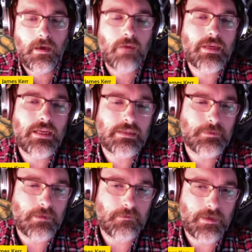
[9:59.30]
I mean, it's
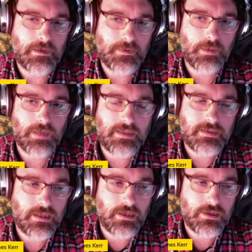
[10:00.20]
been a it's been a
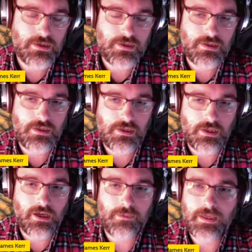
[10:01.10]
blessing and a curse, JR.